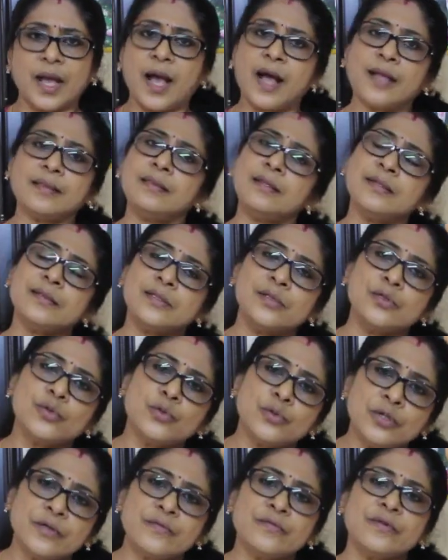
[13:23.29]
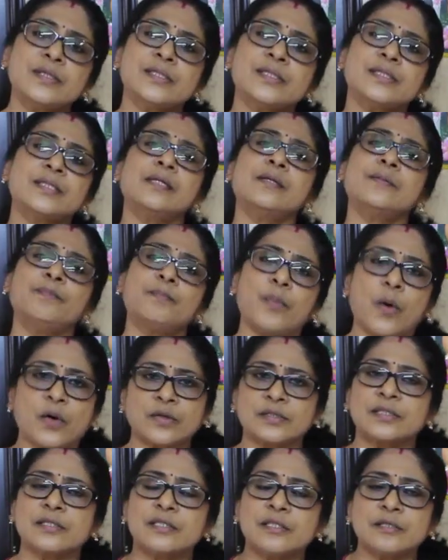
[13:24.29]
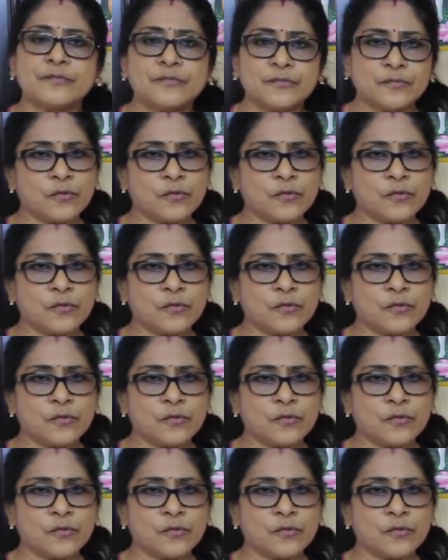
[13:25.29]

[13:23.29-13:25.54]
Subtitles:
and this universal positive